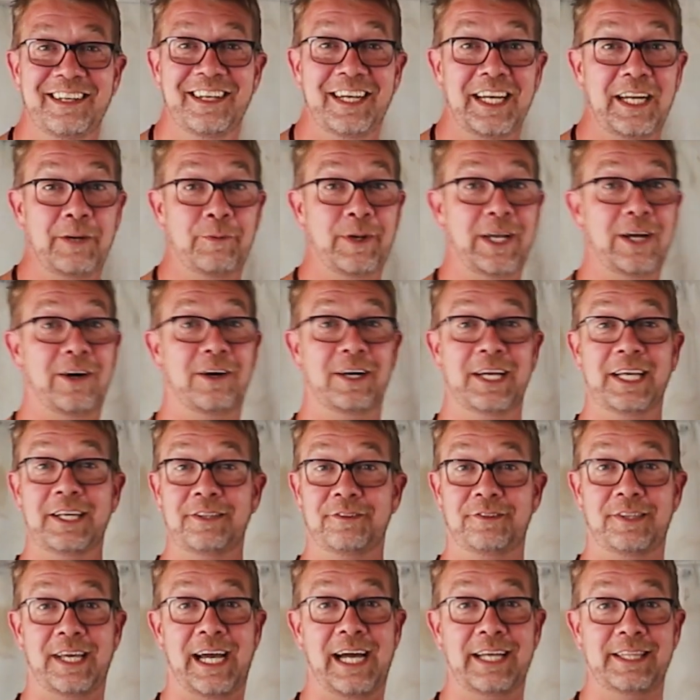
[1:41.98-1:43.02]
Here we are
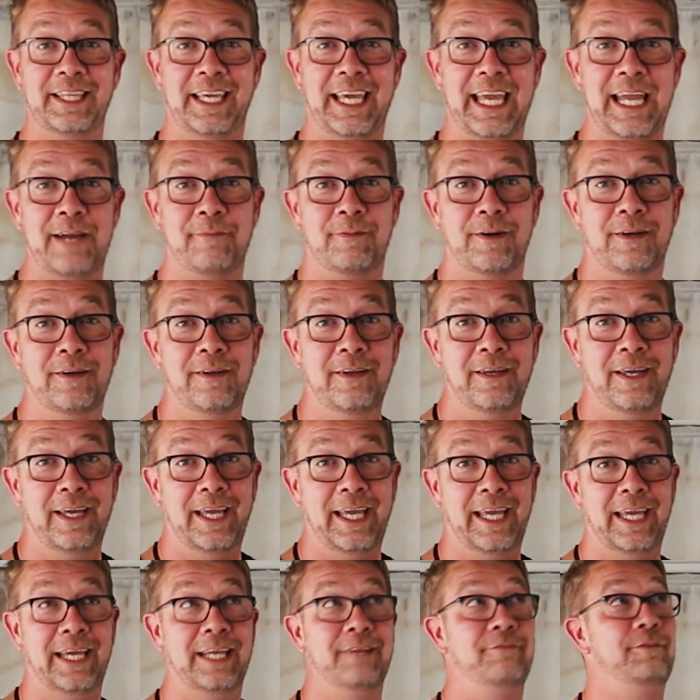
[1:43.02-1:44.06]
inside the camper,
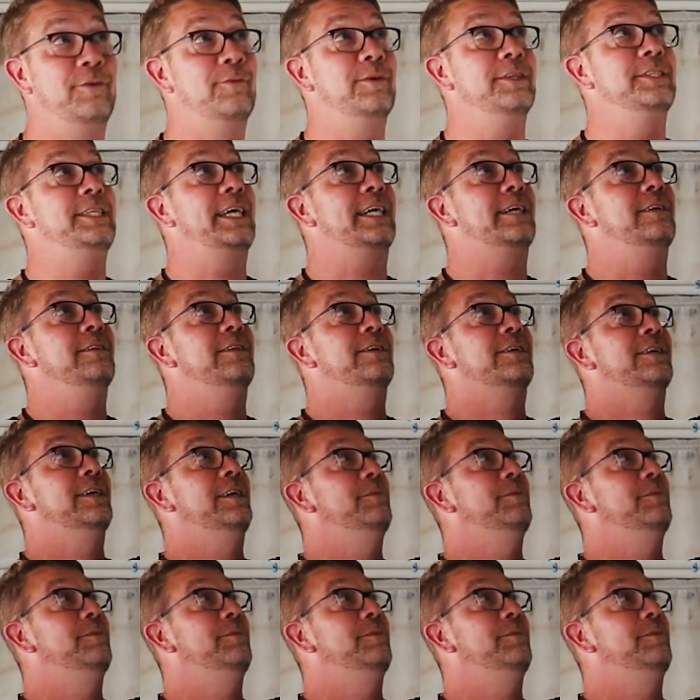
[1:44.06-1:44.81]
and if you want to take a look